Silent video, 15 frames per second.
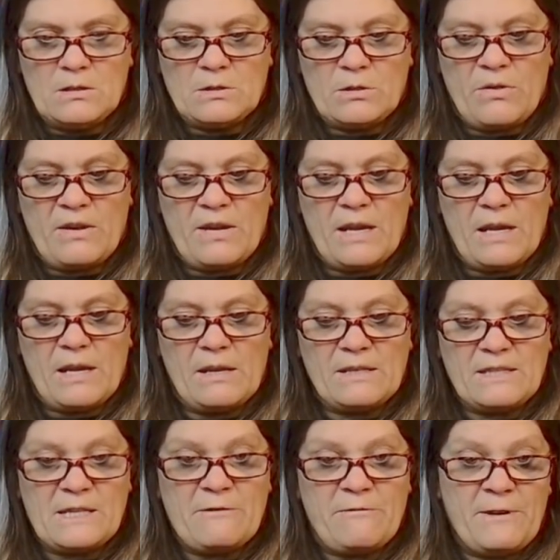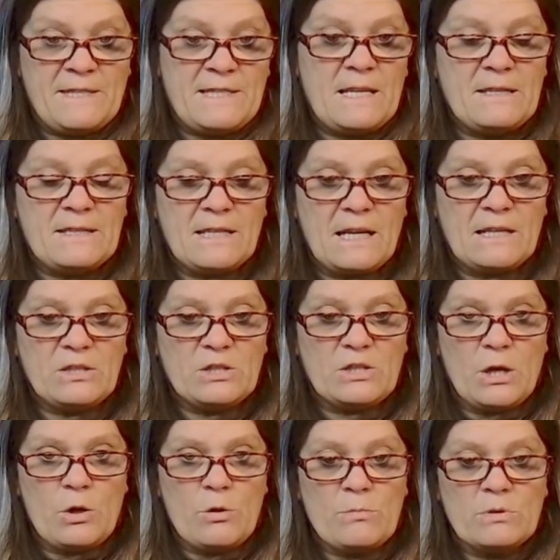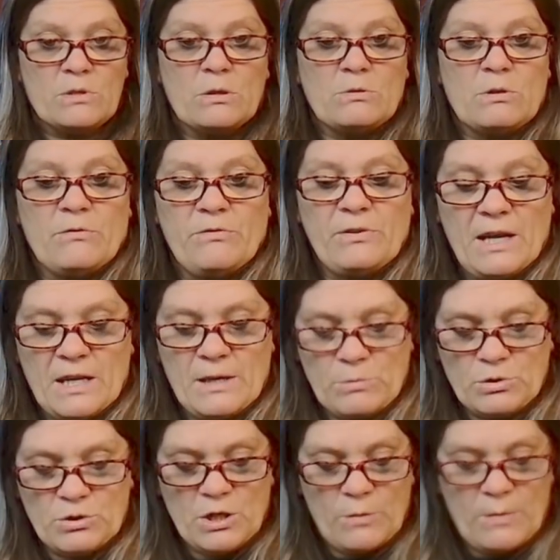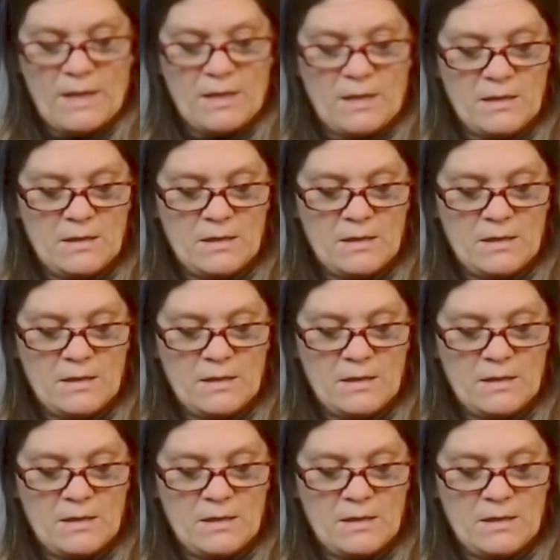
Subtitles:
so that it did fit inside the dome. So don't forget, you must do it